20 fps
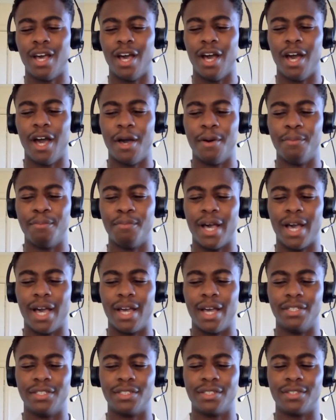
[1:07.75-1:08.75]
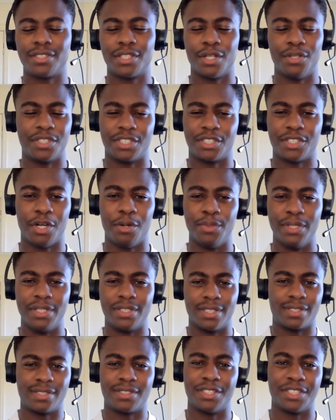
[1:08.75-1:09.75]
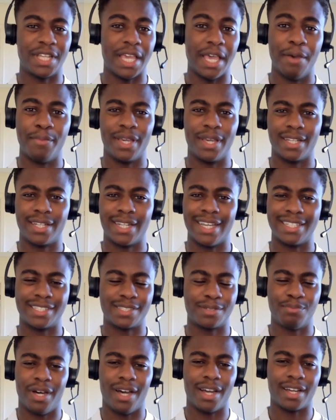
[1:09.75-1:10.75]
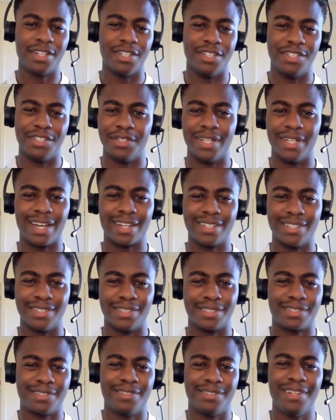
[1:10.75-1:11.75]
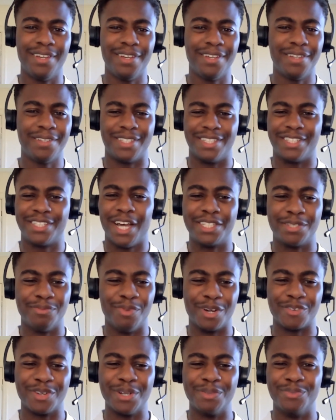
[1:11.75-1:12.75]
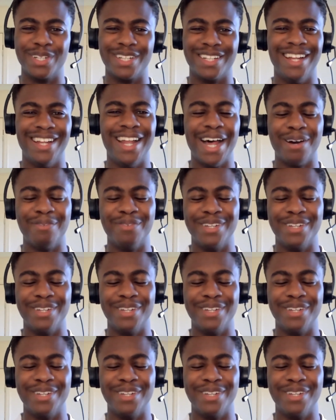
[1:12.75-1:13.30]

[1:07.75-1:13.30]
Um, and someone just told me just just get a bigger desk, but I couldn't do that because the size of my room wouldn't